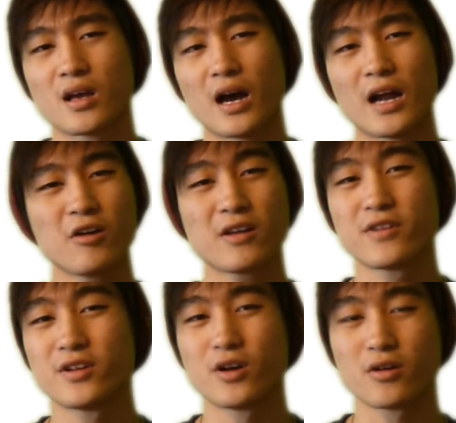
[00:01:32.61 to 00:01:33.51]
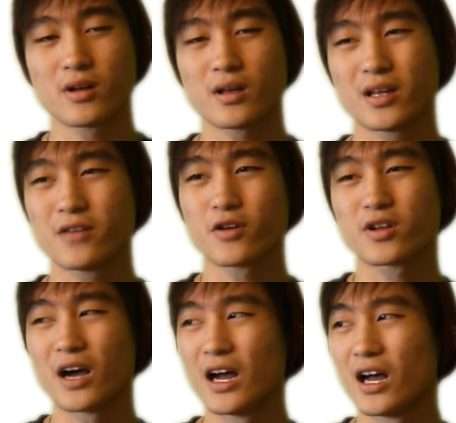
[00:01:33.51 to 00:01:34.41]
I don't even know,
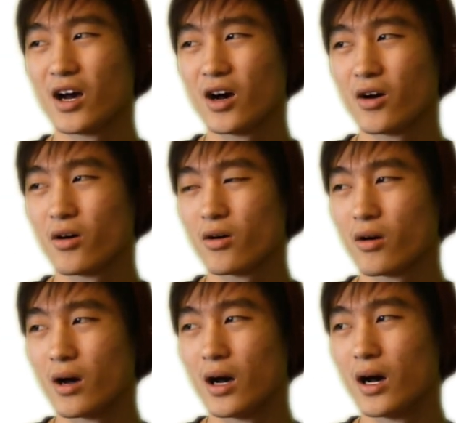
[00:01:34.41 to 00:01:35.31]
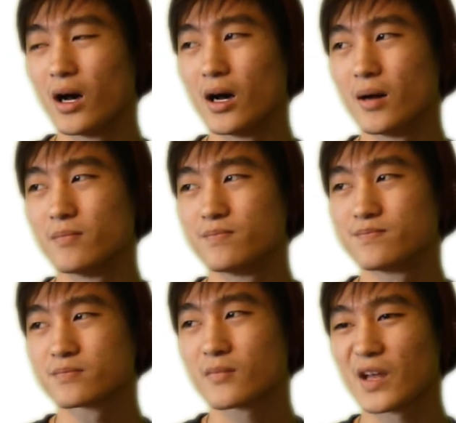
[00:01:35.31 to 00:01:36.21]
Evo-Tile,
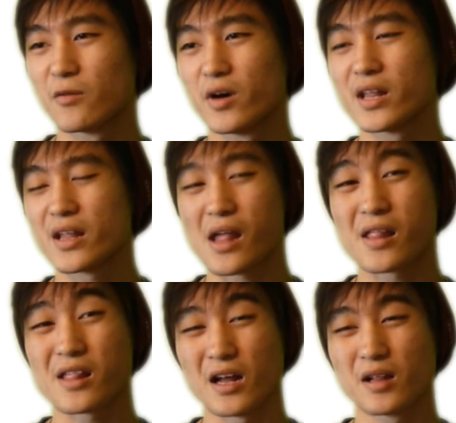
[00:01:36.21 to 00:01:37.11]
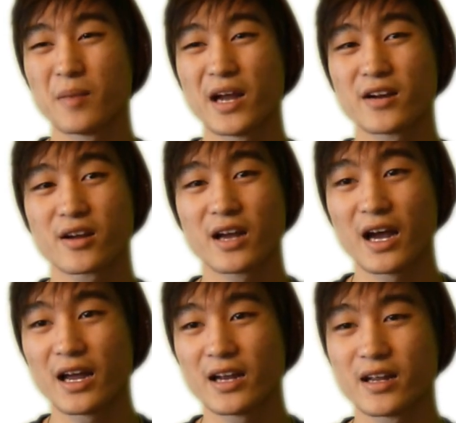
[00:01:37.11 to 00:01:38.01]
what is that Salamander
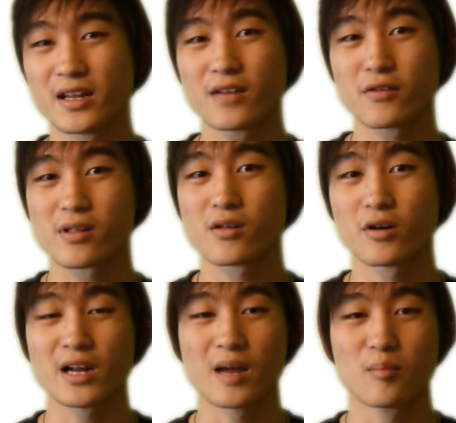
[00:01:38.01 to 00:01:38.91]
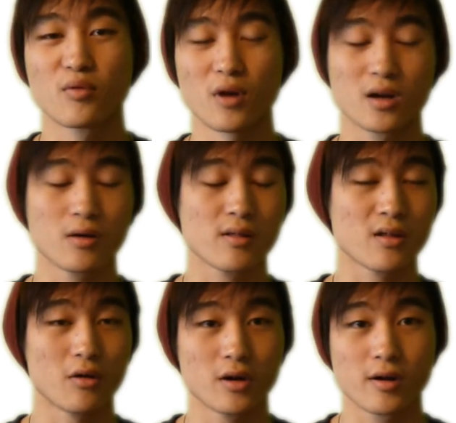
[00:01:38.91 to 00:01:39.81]
guy, and then Evosaur, that
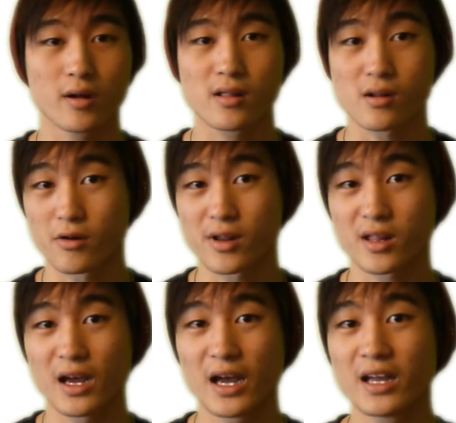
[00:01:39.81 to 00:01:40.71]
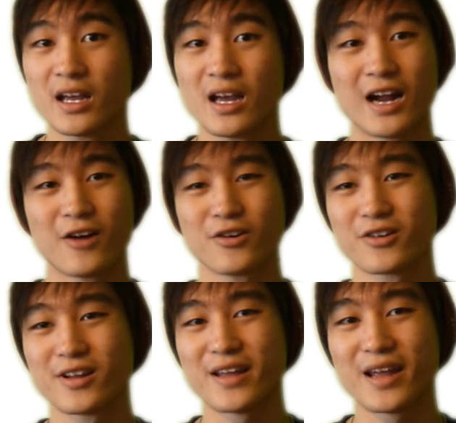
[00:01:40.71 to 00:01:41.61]
Bronchosaurus guy. I don't know
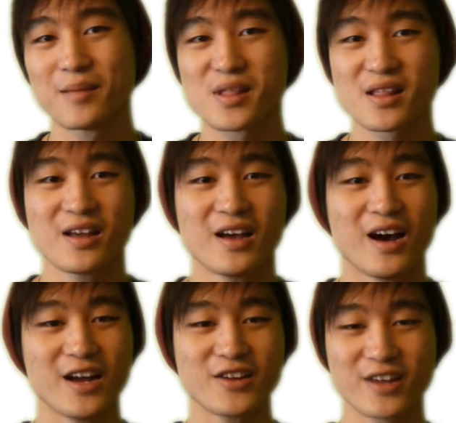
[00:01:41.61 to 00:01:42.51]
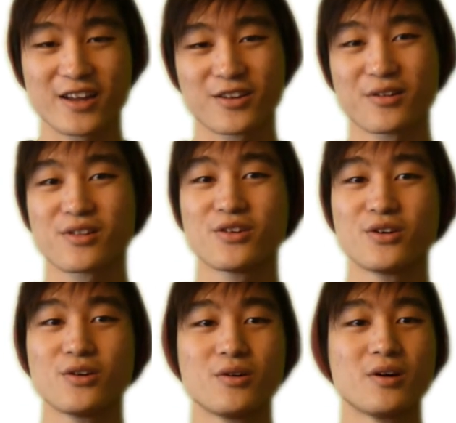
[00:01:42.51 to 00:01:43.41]
the names. You take those
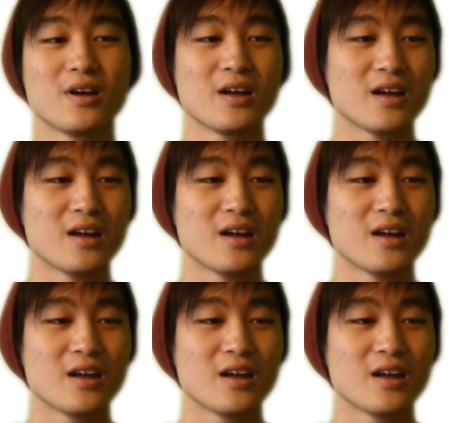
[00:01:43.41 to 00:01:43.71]
2.